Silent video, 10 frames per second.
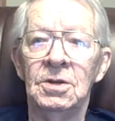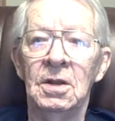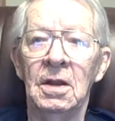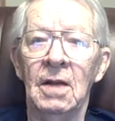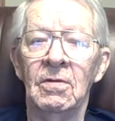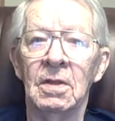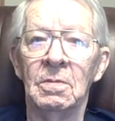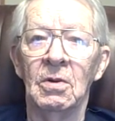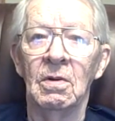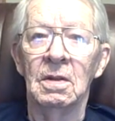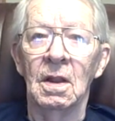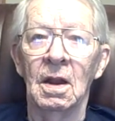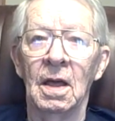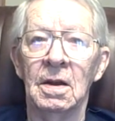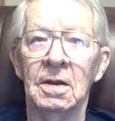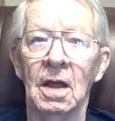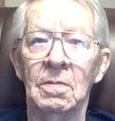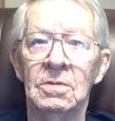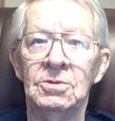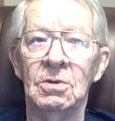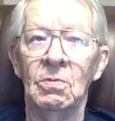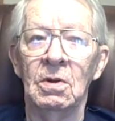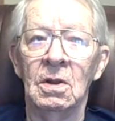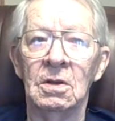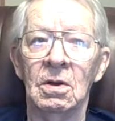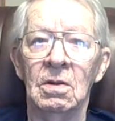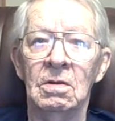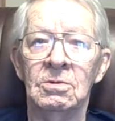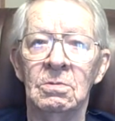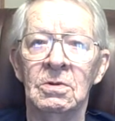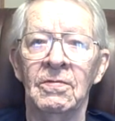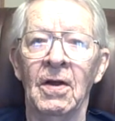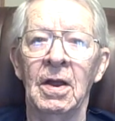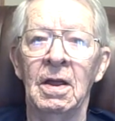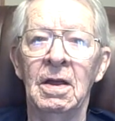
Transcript: did everything but run the linotype. She was afraid.